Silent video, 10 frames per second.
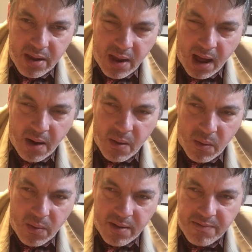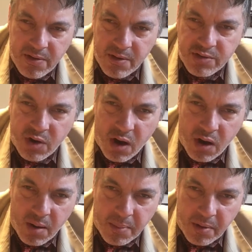I don't know if you're a jaw
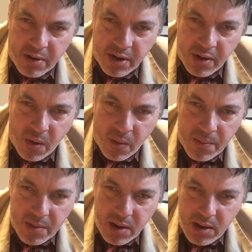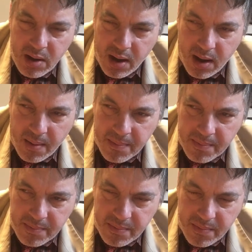harper, it's
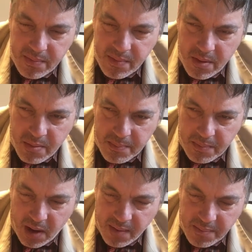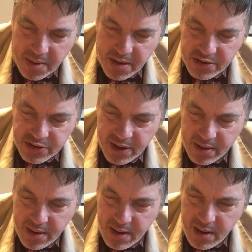kind of a piece of shit.
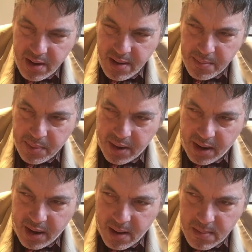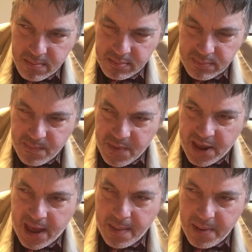But he
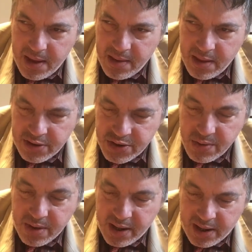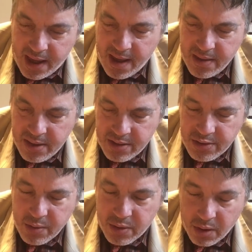gave me the
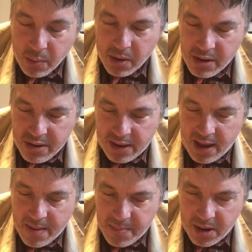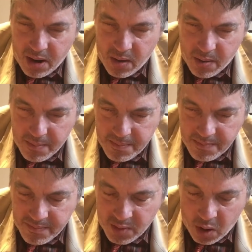two good ones he gave me are
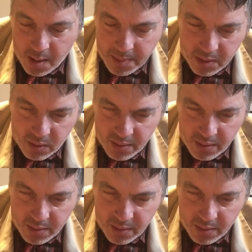phenomenal.